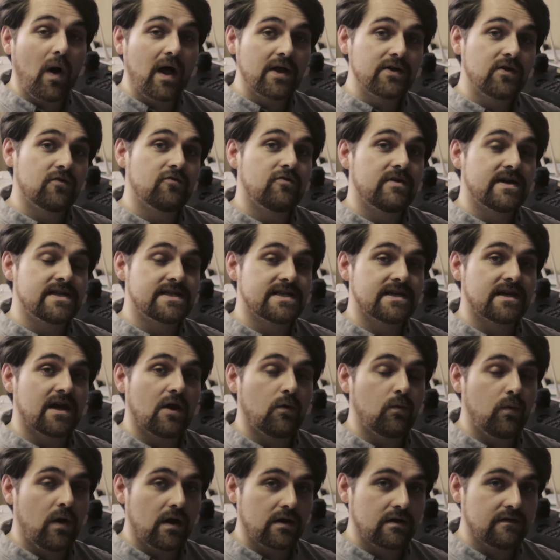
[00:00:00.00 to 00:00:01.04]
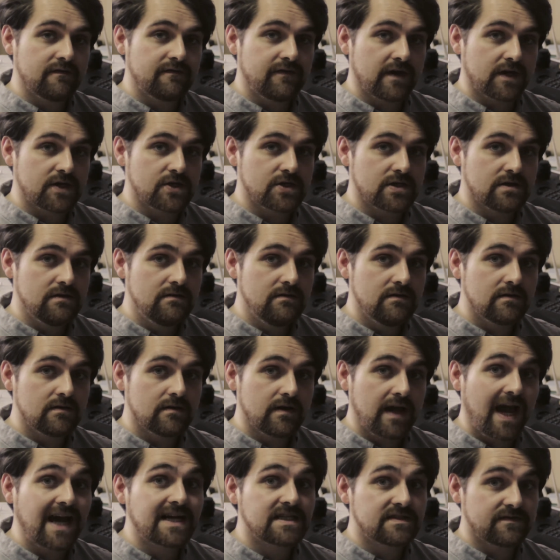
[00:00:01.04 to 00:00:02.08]
while you're reading a work of fiction,
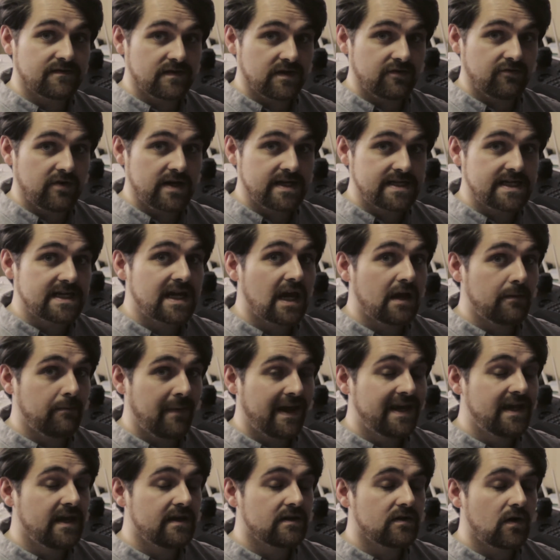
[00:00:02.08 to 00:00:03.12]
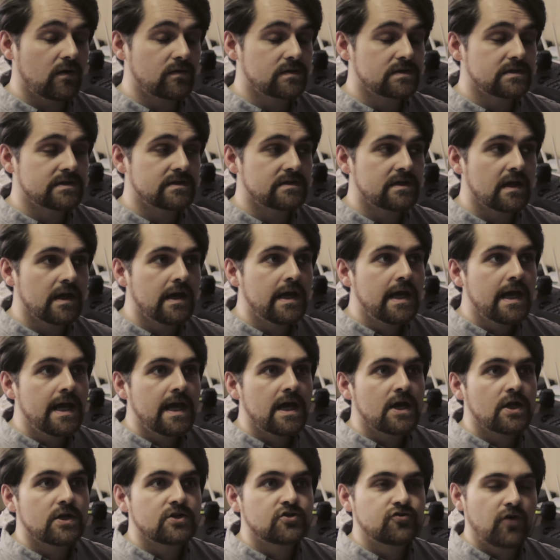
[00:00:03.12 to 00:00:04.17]
actively reading and making notes,
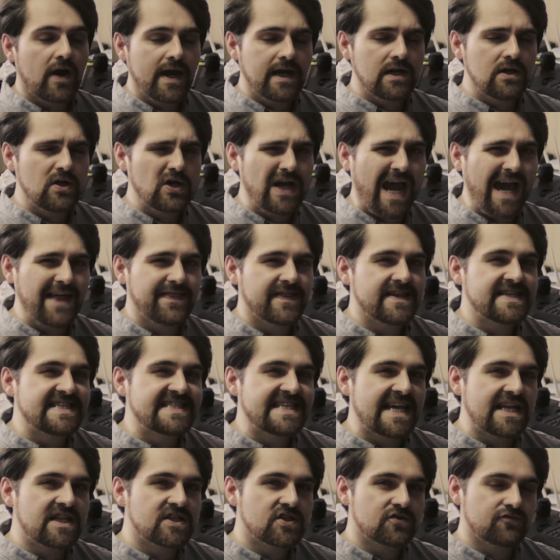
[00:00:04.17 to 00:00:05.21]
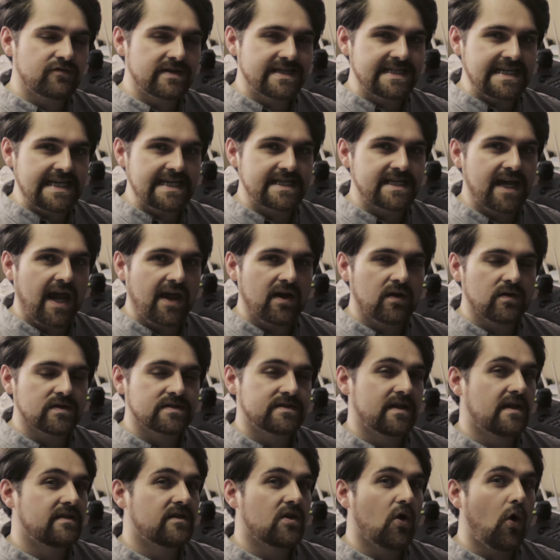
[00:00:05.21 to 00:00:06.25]
try and look at the sensory
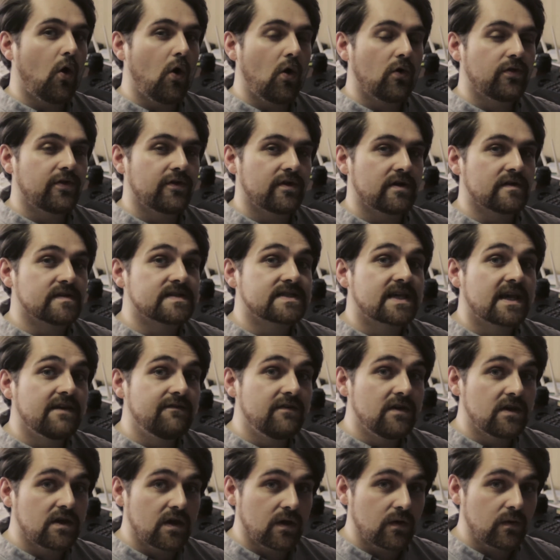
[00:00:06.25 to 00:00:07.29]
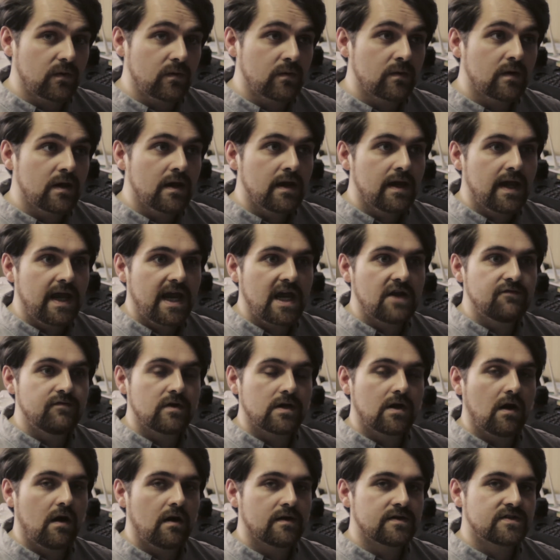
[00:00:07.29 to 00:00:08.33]
details that the author is giving you in
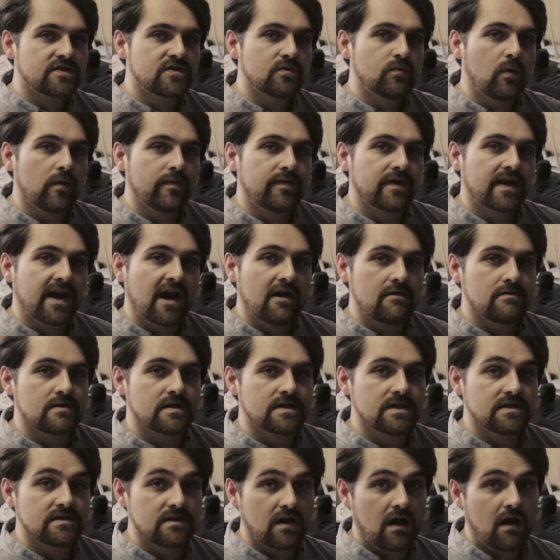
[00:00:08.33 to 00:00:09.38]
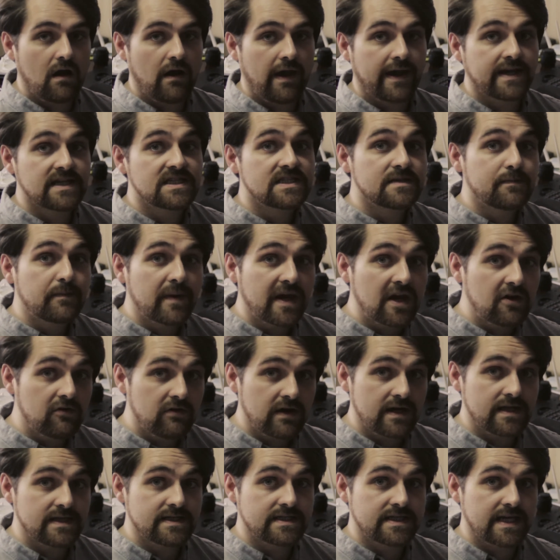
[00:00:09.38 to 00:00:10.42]
regards to what the characters are
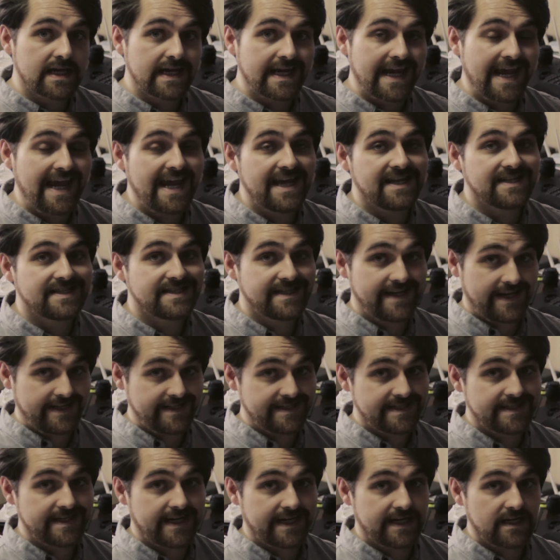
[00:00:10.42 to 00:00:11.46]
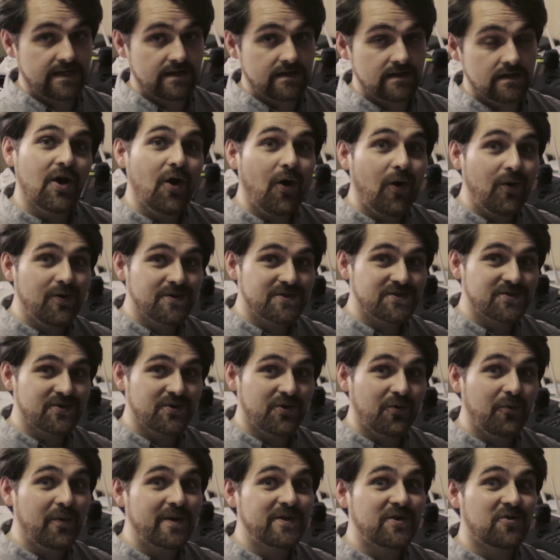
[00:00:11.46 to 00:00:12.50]
experiencing in said scene.
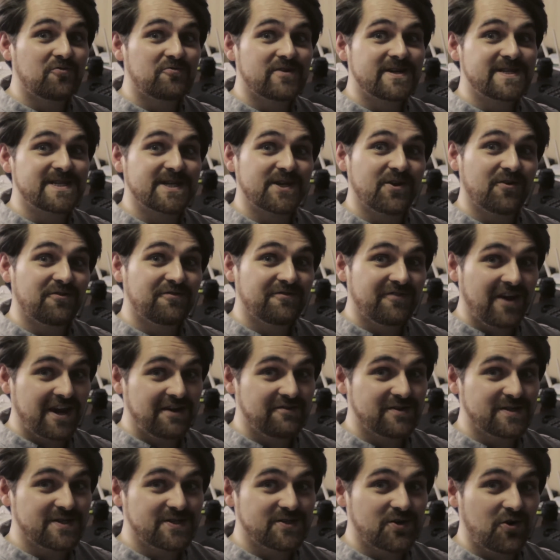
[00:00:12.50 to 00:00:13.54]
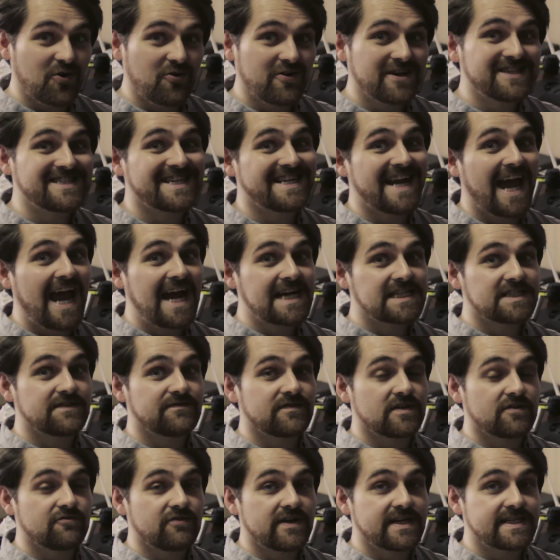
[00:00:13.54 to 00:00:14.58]
Also, when you're reading your favorite stories and
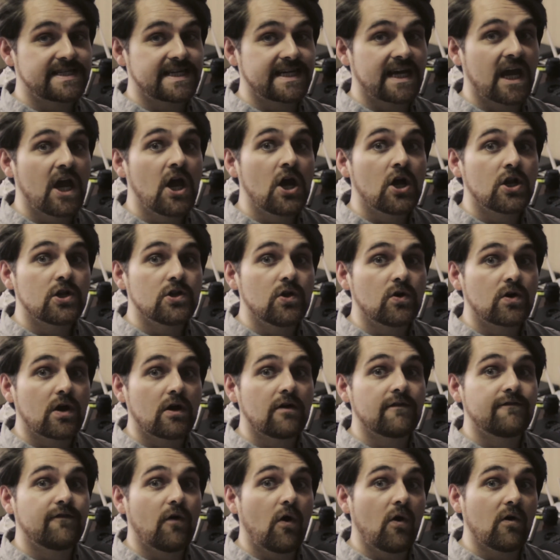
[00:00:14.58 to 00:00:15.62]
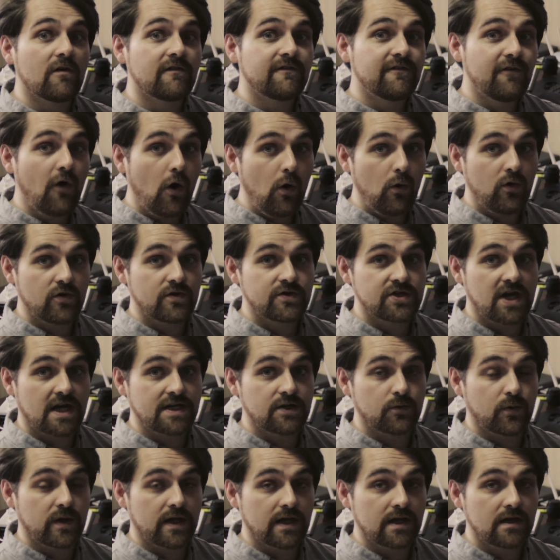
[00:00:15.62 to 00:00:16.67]
actively reading, look for
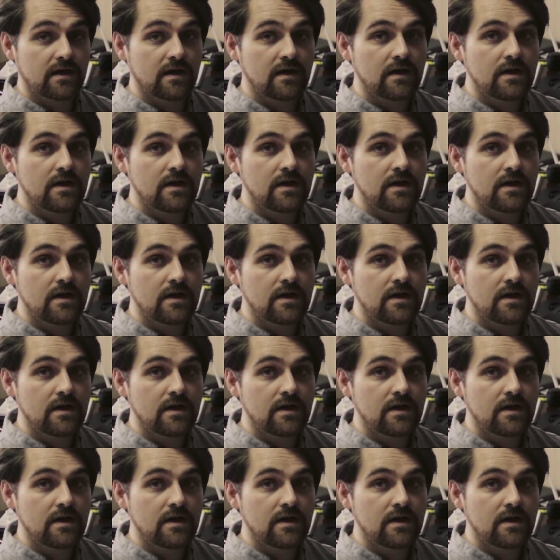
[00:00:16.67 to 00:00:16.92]
foreshadowing.